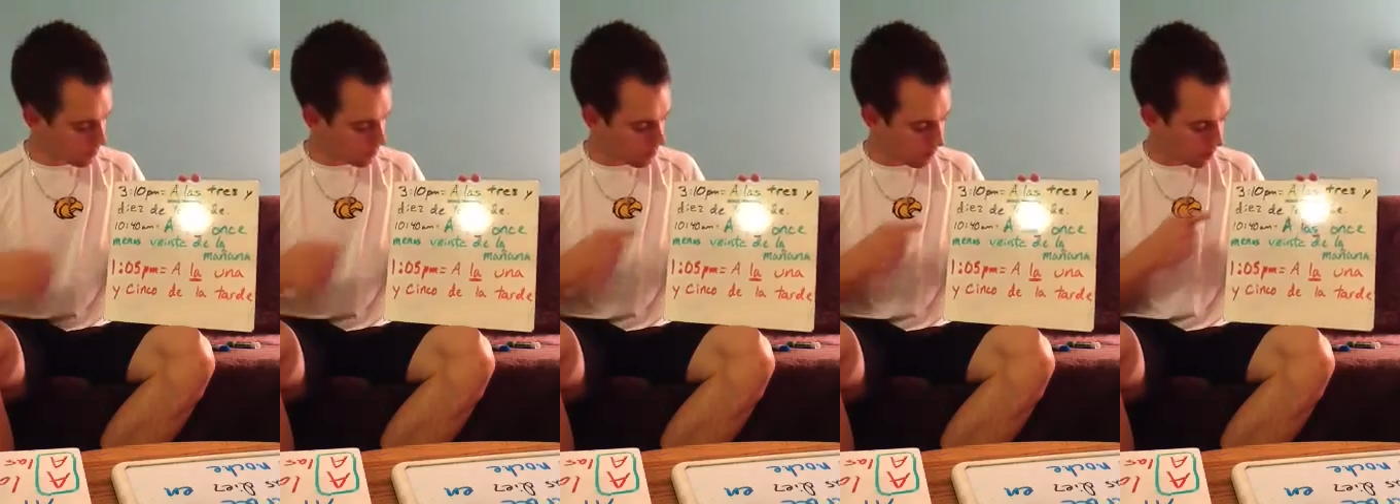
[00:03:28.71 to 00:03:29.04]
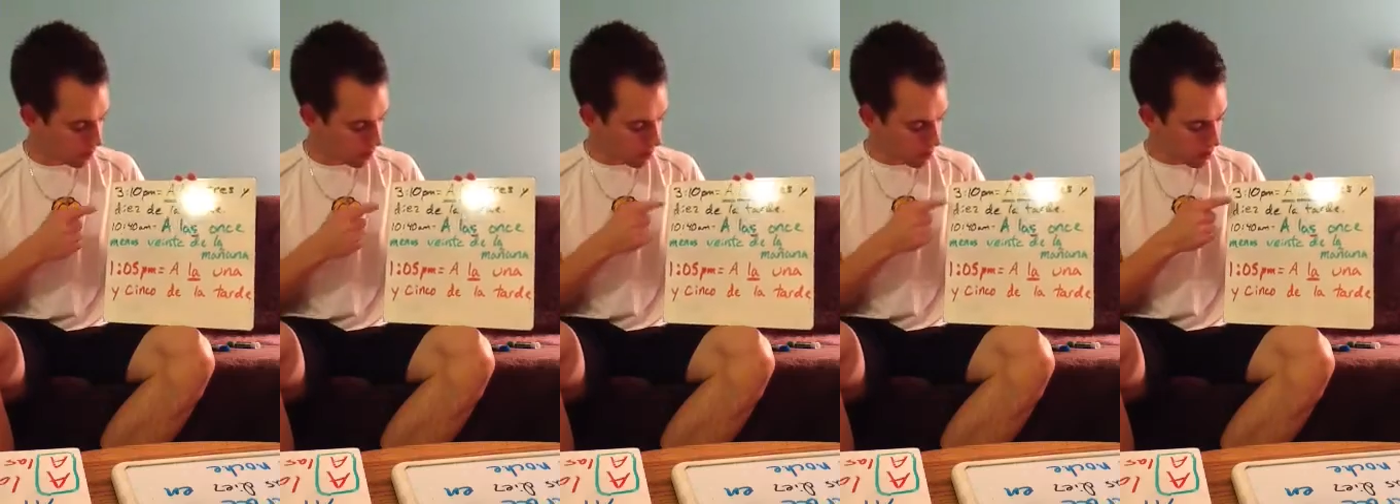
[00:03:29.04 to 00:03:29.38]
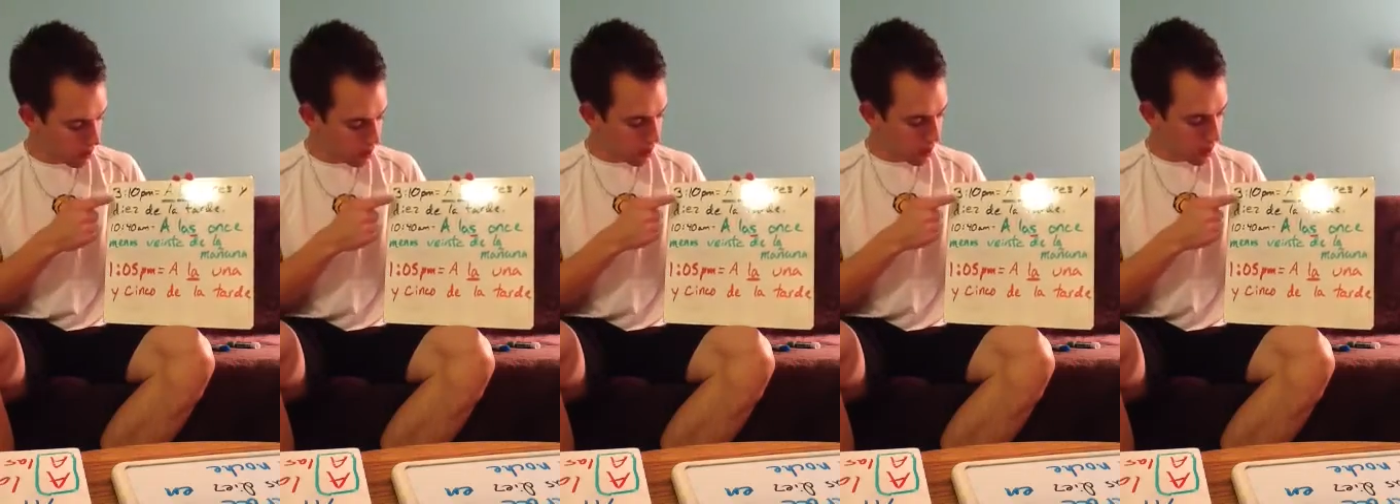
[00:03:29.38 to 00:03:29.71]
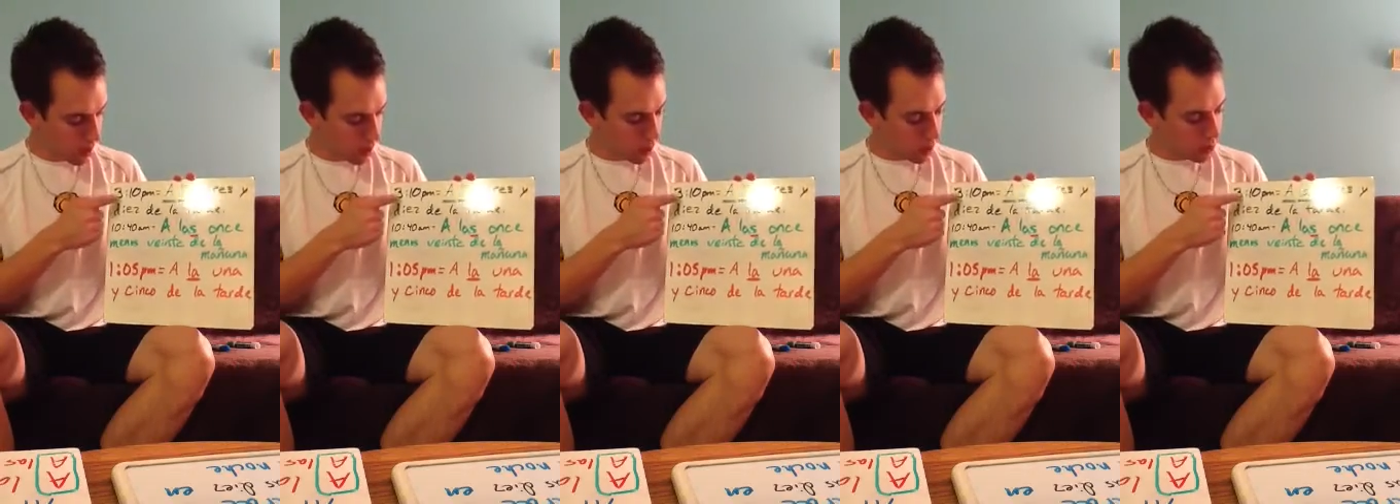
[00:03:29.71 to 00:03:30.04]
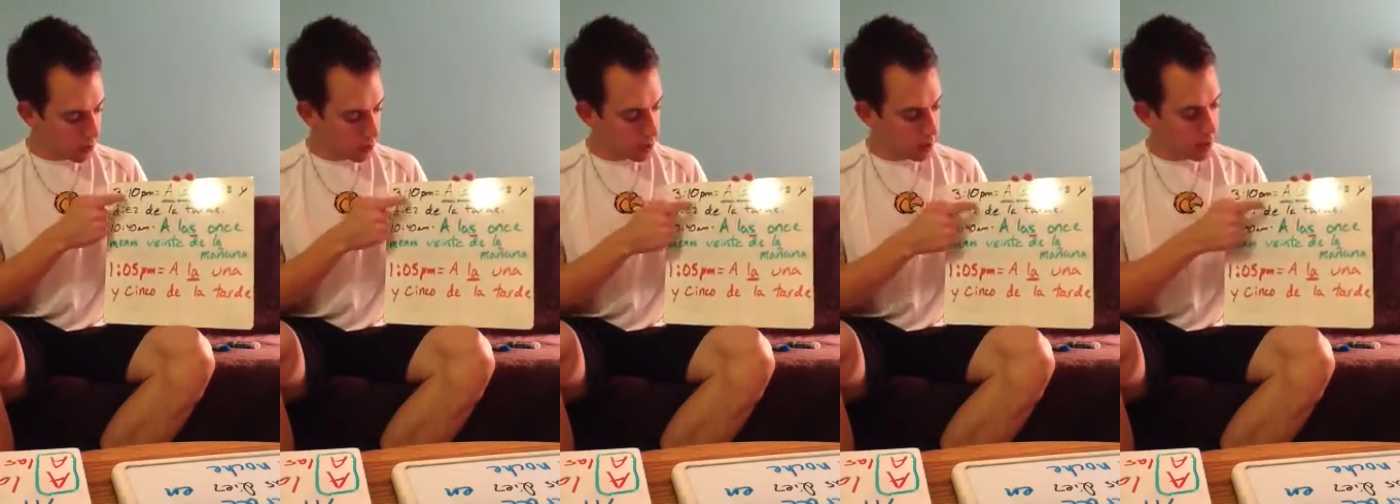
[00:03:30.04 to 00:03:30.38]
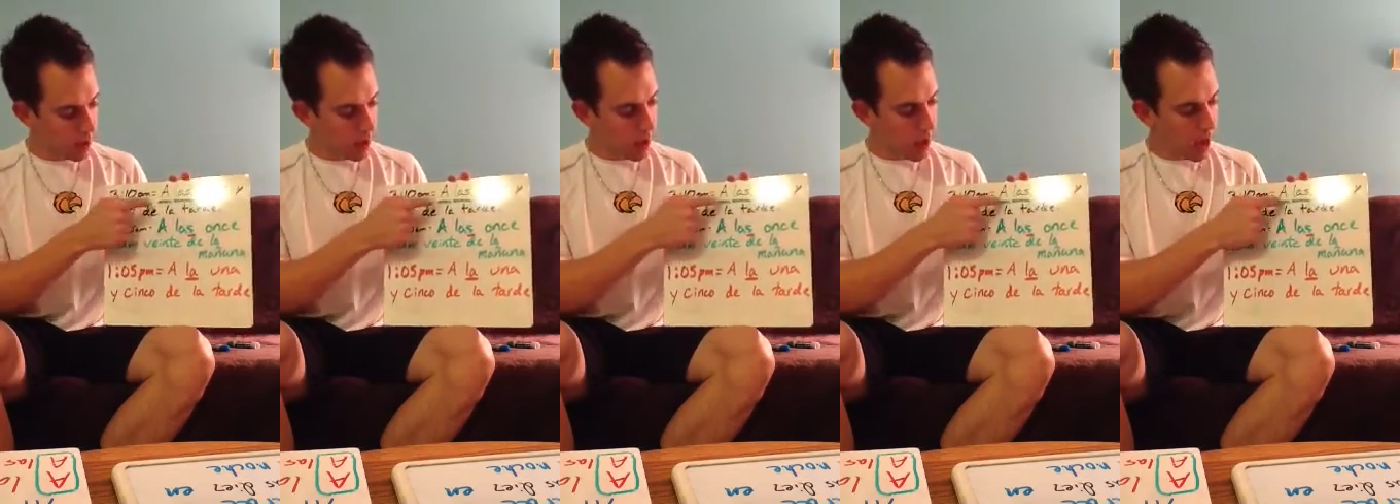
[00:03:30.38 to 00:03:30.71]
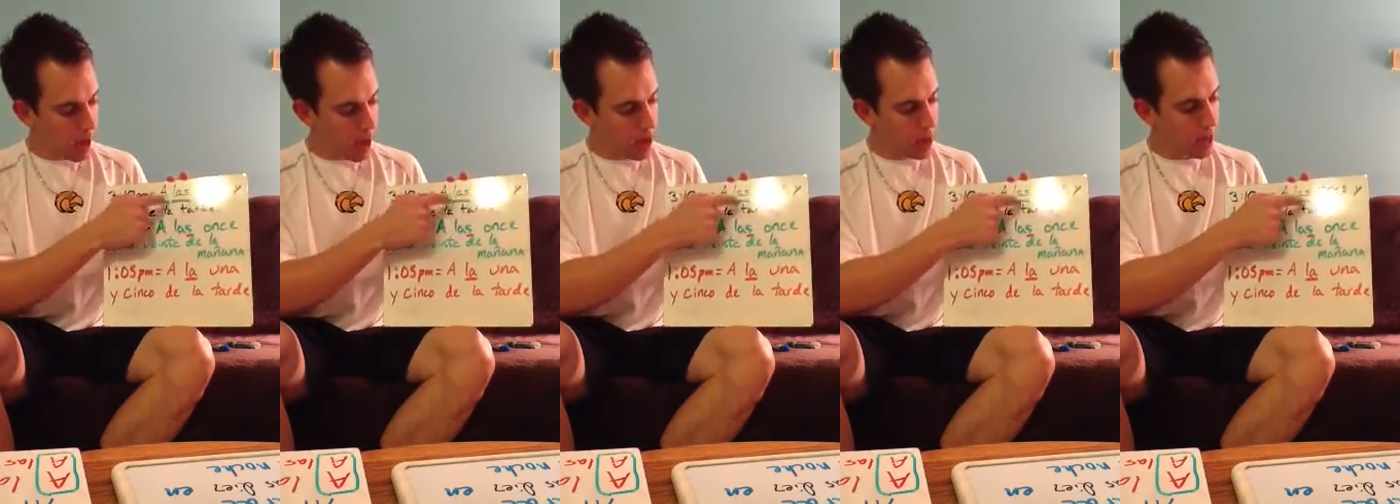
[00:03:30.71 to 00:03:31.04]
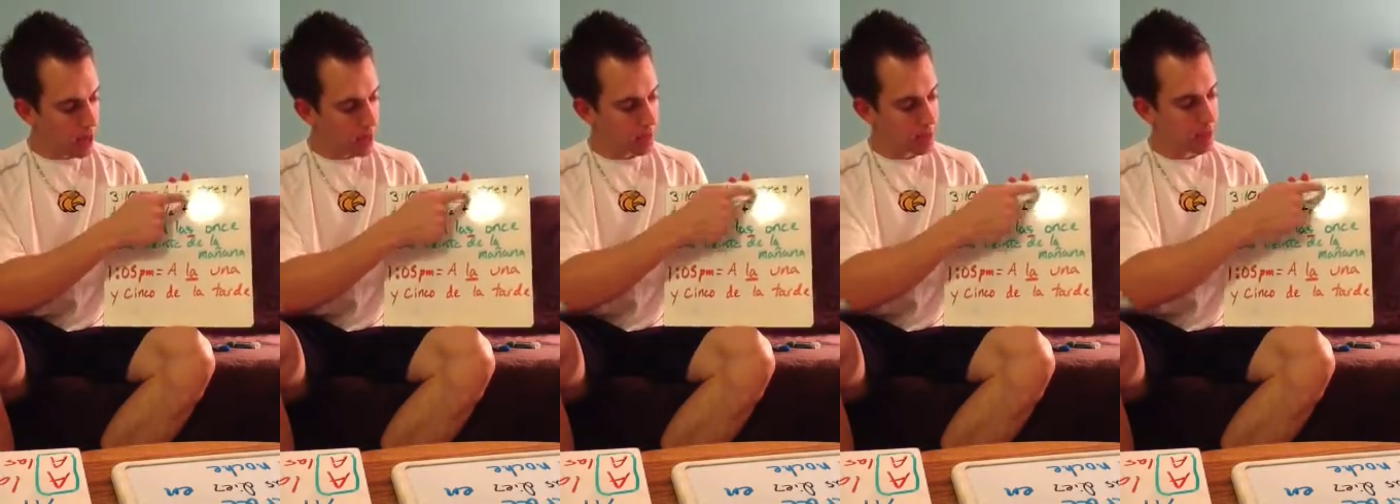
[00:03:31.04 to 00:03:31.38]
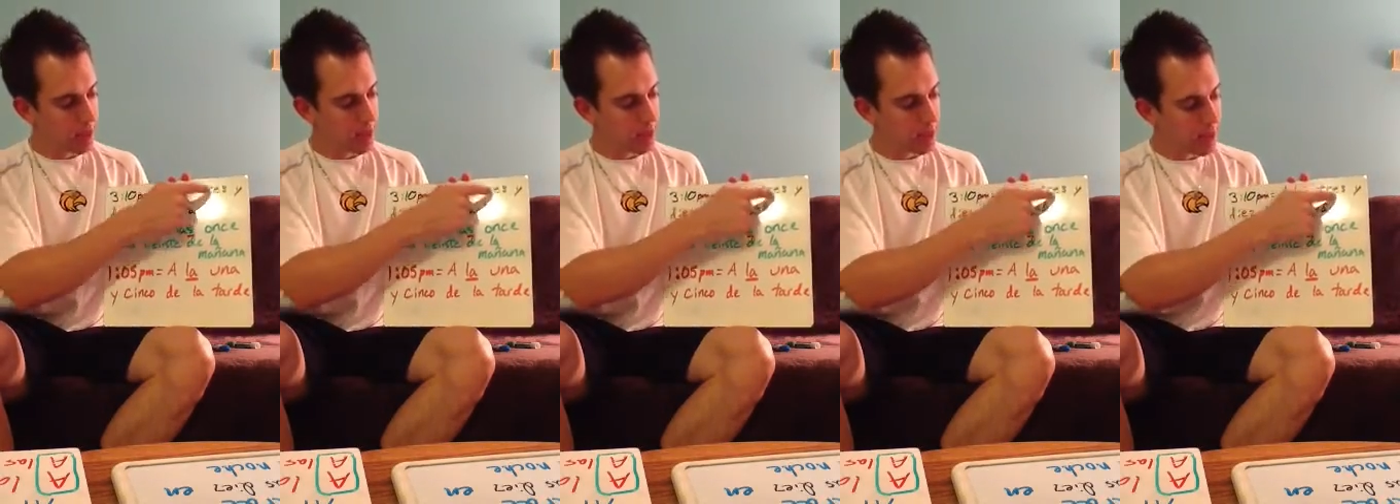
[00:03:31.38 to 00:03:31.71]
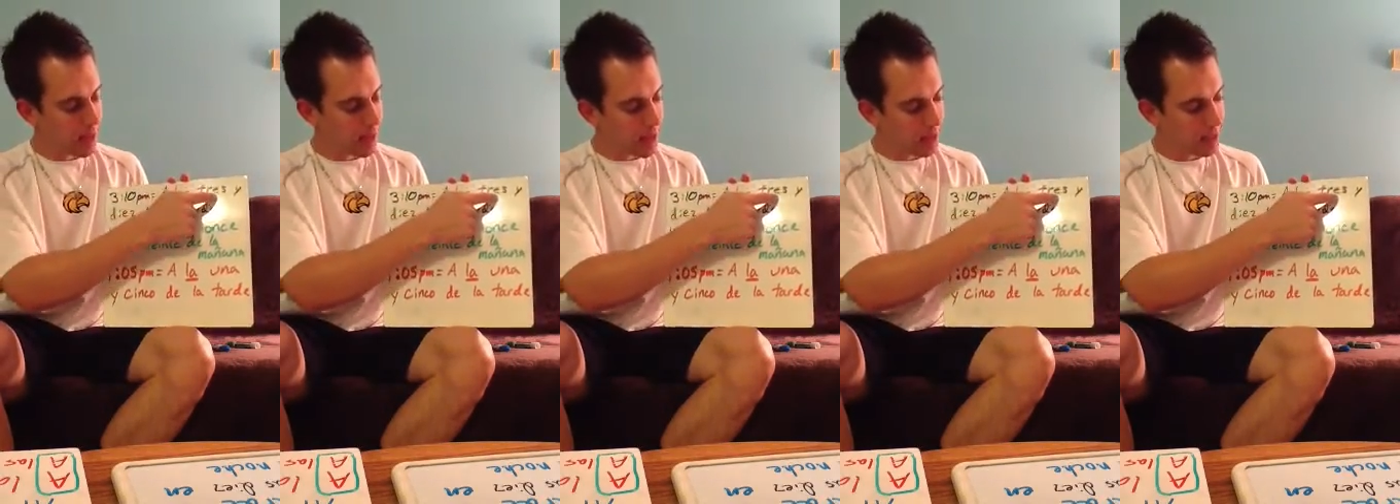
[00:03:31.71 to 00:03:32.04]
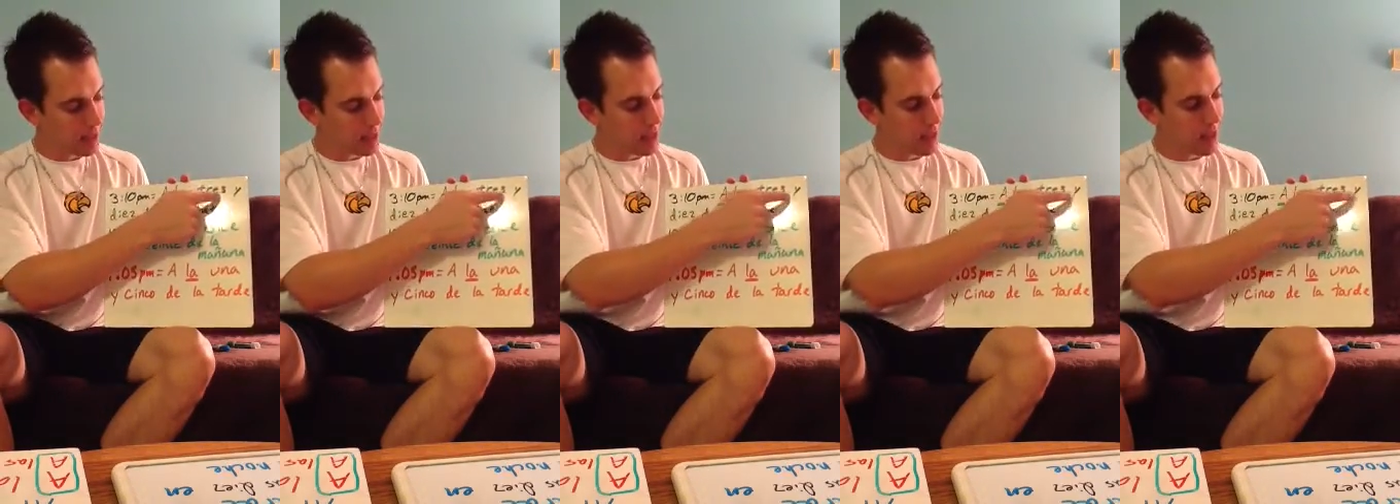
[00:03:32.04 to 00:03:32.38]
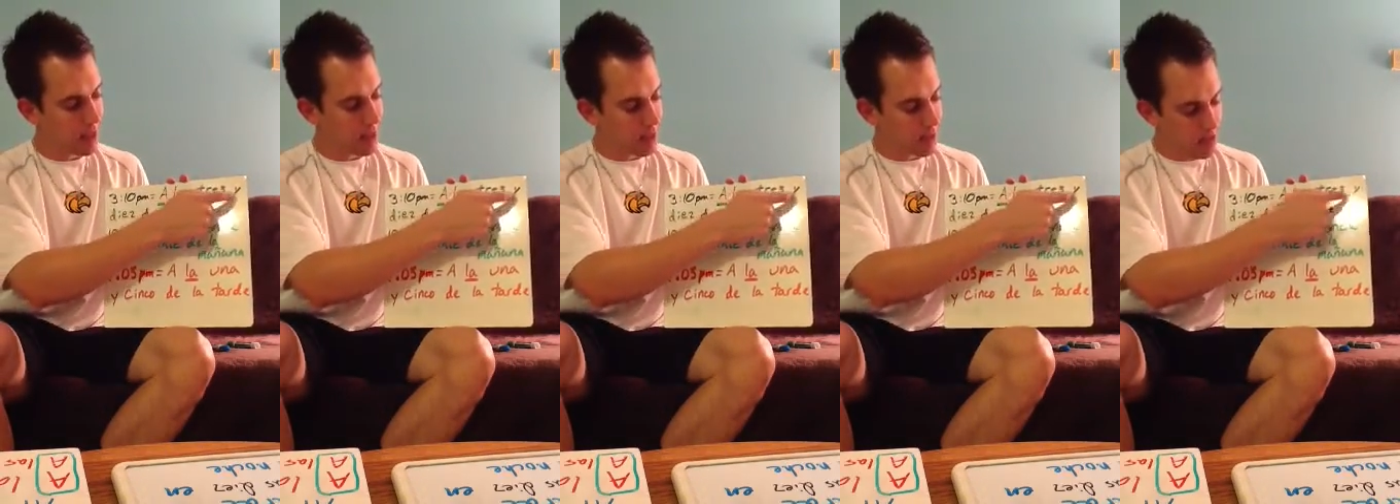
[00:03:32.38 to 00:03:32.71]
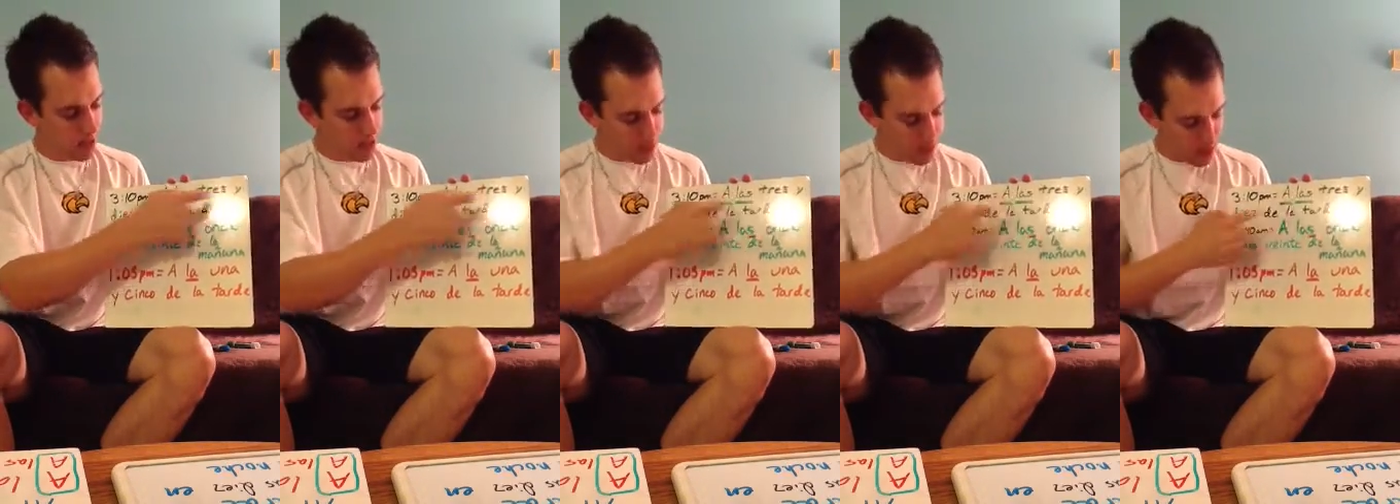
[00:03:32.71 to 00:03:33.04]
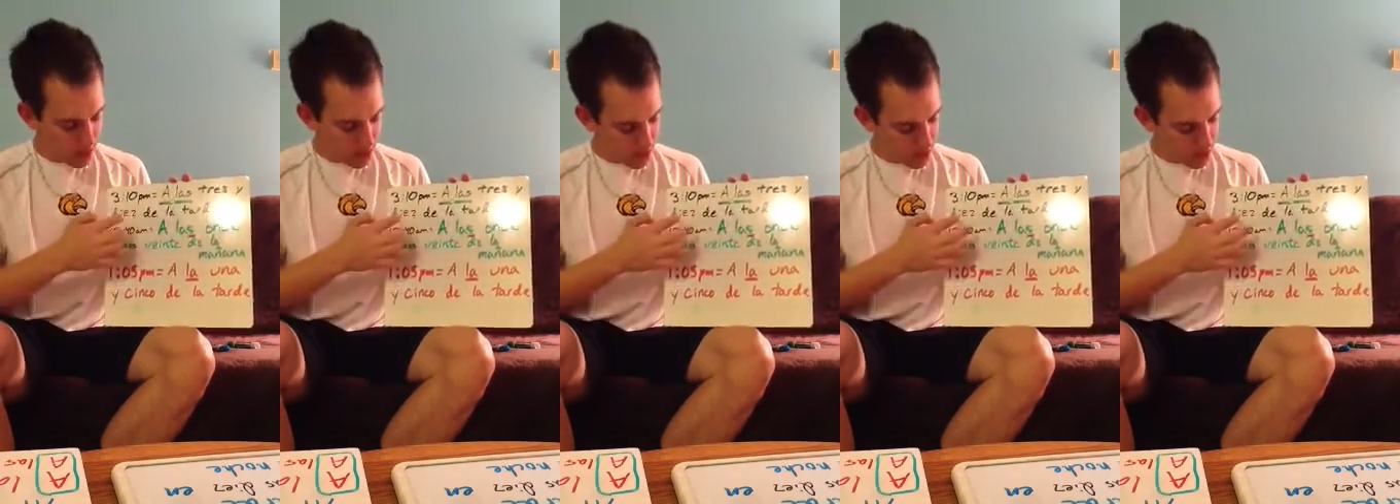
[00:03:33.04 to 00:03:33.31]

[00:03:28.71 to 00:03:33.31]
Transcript: All right, so we'd say a las 3:10